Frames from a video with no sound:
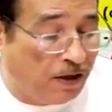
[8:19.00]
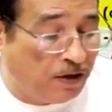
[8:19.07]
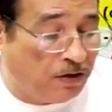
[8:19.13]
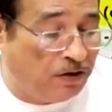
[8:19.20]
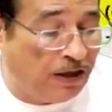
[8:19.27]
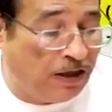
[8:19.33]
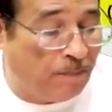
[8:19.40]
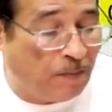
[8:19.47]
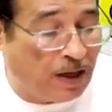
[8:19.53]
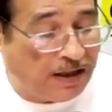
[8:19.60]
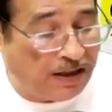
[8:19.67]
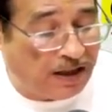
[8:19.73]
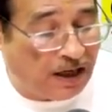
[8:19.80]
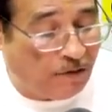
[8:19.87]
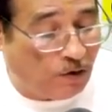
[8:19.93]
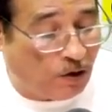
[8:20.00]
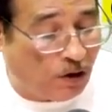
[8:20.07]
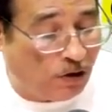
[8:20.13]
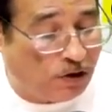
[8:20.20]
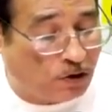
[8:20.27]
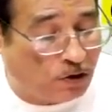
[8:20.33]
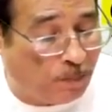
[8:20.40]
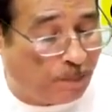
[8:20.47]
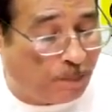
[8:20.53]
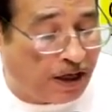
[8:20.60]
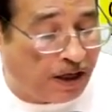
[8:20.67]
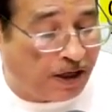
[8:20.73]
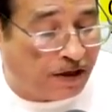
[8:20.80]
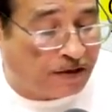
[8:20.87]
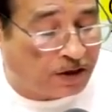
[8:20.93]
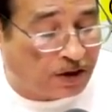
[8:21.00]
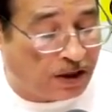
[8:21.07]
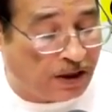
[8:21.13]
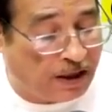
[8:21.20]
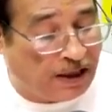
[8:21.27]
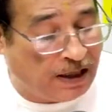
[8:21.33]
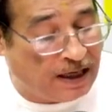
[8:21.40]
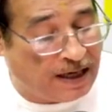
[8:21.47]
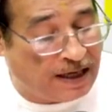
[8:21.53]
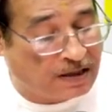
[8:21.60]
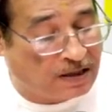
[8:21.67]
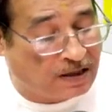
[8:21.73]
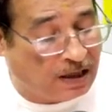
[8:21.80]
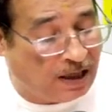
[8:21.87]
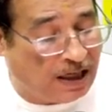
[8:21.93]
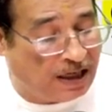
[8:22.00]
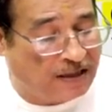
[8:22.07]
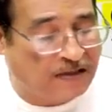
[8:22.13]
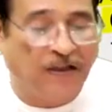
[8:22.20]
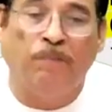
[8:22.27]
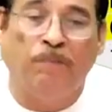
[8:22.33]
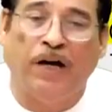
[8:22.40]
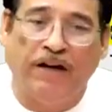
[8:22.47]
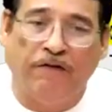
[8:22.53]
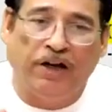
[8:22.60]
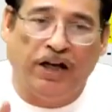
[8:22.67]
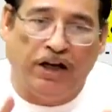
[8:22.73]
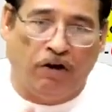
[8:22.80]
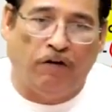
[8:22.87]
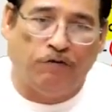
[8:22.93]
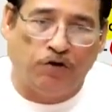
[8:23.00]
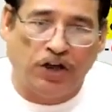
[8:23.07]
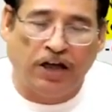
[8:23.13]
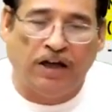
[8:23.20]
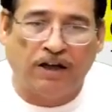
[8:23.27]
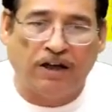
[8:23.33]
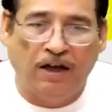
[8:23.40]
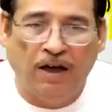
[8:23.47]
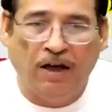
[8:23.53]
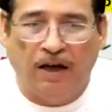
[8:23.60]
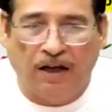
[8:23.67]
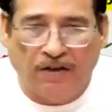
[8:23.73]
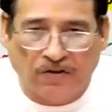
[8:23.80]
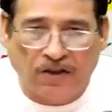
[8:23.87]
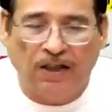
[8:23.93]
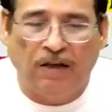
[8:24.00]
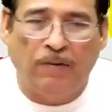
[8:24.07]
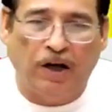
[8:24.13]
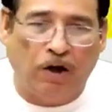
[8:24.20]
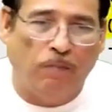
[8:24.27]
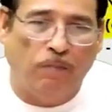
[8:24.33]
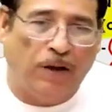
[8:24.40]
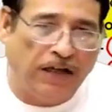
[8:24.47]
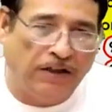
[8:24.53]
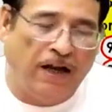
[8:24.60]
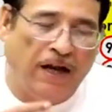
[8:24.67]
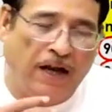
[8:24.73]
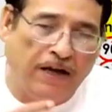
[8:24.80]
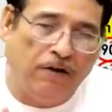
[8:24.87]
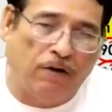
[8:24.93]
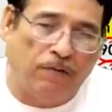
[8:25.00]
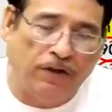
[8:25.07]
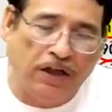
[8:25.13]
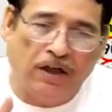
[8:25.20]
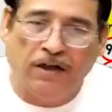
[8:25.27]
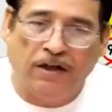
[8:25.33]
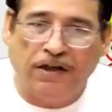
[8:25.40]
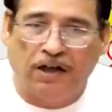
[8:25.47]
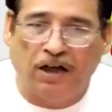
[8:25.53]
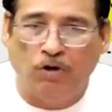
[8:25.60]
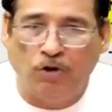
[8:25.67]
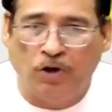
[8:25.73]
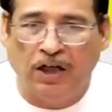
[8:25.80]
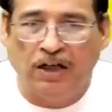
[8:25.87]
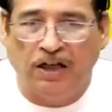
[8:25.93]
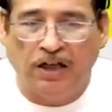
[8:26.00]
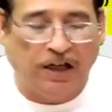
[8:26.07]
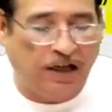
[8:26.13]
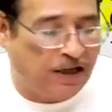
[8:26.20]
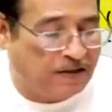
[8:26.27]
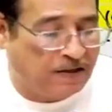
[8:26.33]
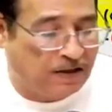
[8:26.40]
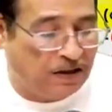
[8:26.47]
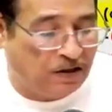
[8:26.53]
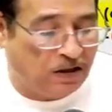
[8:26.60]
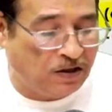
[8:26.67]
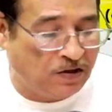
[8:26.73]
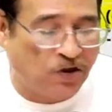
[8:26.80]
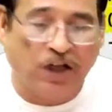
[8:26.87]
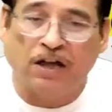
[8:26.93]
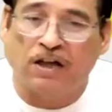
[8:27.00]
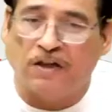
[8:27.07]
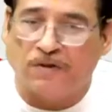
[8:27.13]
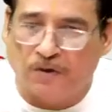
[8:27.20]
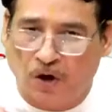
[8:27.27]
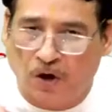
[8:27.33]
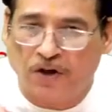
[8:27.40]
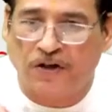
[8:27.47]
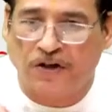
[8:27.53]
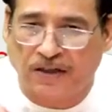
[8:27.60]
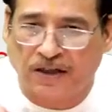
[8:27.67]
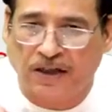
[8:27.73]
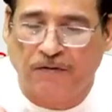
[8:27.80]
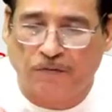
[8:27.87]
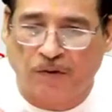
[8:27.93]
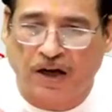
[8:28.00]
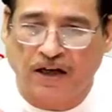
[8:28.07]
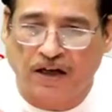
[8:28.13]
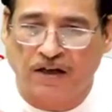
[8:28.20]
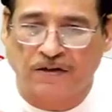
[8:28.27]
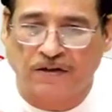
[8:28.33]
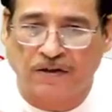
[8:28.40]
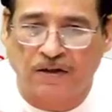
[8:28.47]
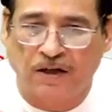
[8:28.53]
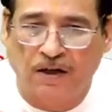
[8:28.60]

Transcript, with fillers: they might have also paid us 30 lakhs, let us say by way of check, and somehow by the end of the current accounting year, let us say this check is not received by us.